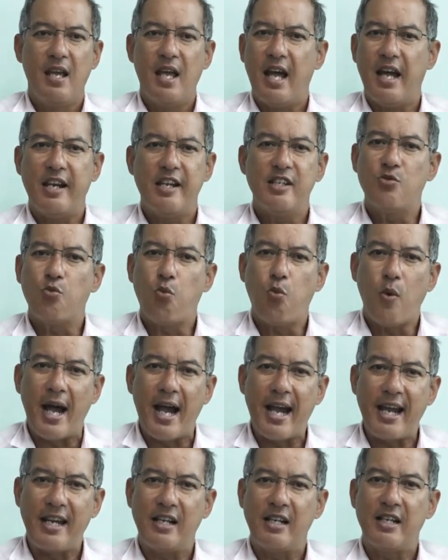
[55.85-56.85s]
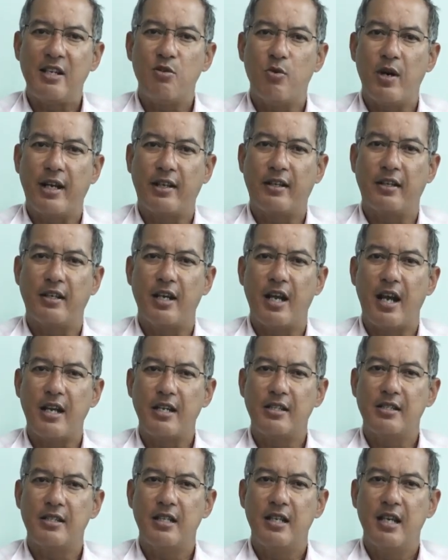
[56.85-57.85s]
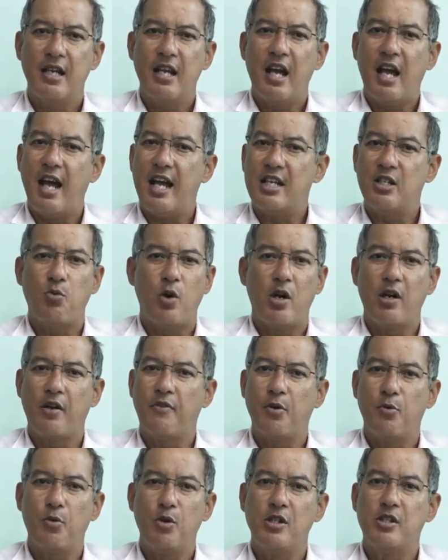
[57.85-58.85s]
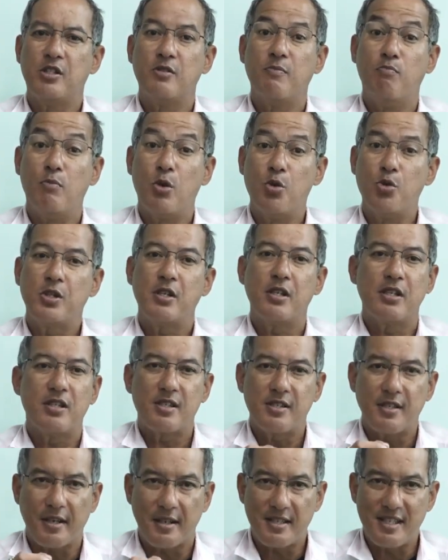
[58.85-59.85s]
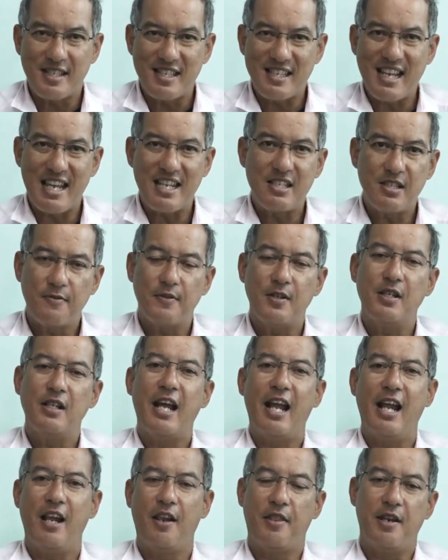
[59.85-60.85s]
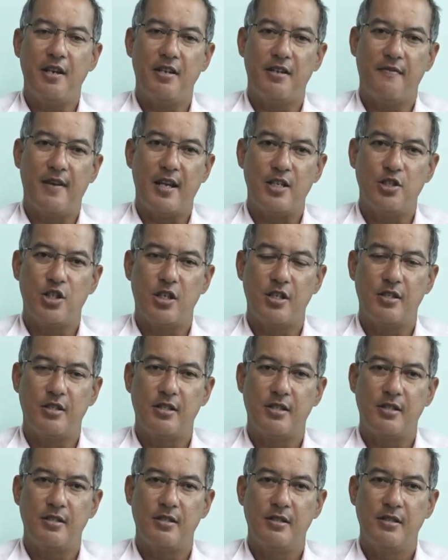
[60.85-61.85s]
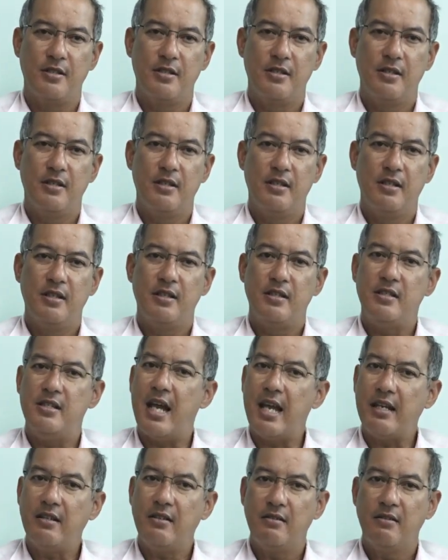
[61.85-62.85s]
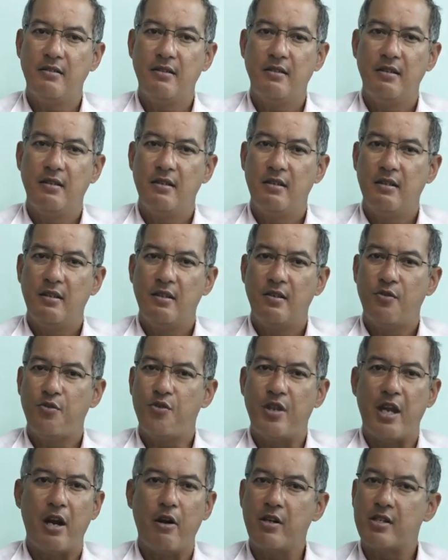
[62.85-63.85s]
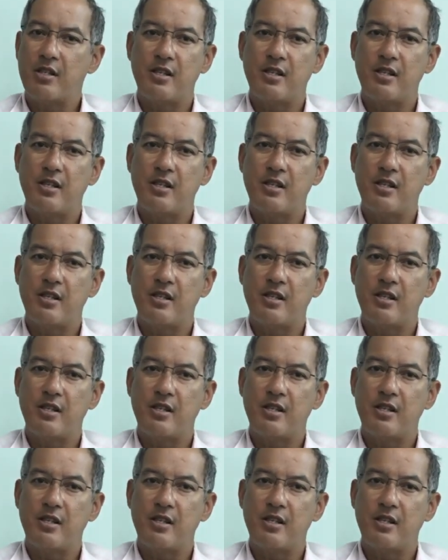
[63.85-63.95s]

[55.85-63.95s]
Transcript: and is widely recognized as one of the world's most successful health interventions. Yet, there are